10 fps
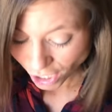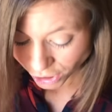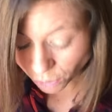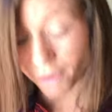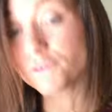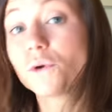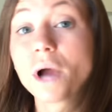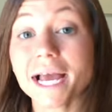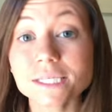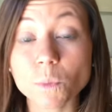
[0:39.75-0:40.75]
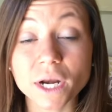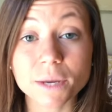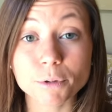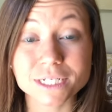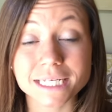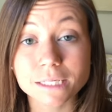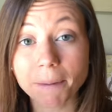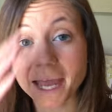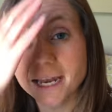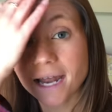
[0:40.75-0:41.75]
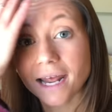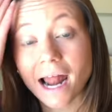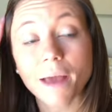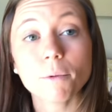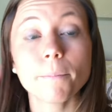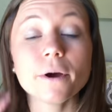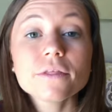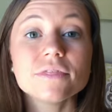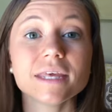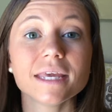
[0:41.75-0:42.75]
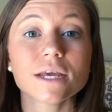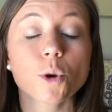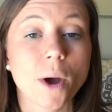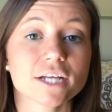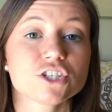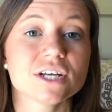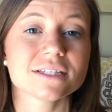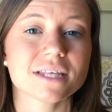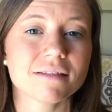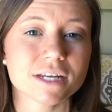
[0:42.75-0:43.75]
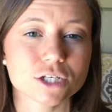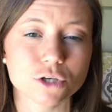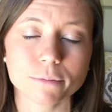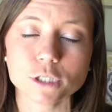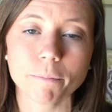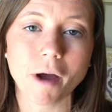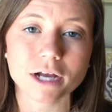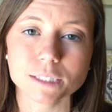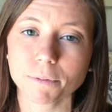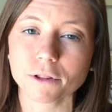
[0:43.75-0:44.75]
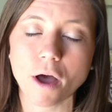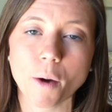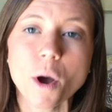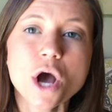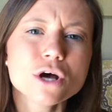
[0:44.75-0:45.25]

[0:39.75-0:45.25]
So if you guys want to participate in it, I will put the questions in the description box below.